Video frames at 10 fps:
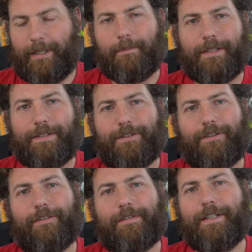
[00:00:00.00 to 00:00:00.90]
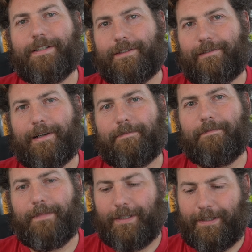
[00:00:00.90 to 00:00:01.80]
limits of Instagram.
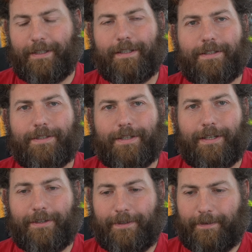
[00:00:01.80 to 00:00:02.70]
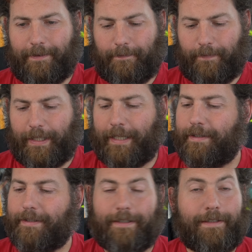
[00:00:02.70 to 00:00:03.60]
So,
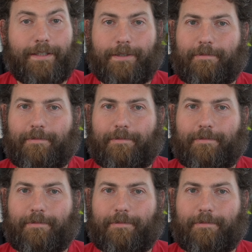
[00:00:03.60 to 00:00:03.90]
and it does